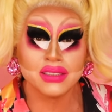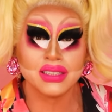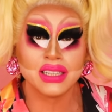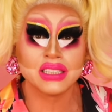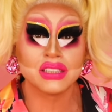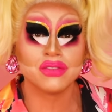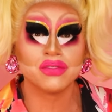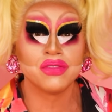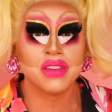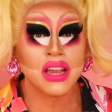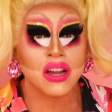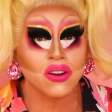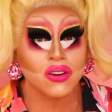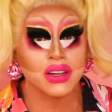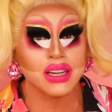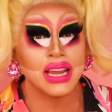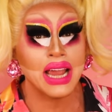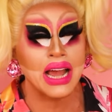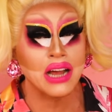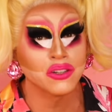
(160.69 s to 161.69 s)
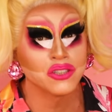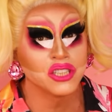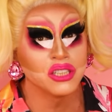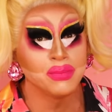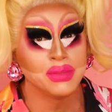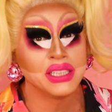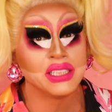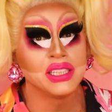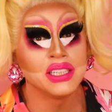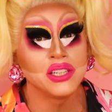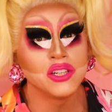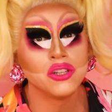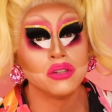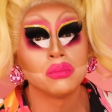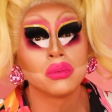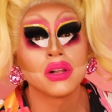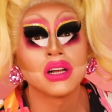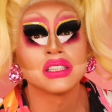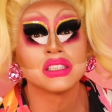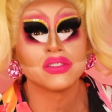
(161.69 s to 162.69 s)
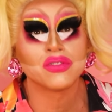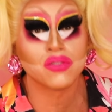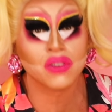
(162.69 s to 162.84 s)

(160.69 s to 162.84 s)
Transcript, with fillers: that's very LGBTQ plus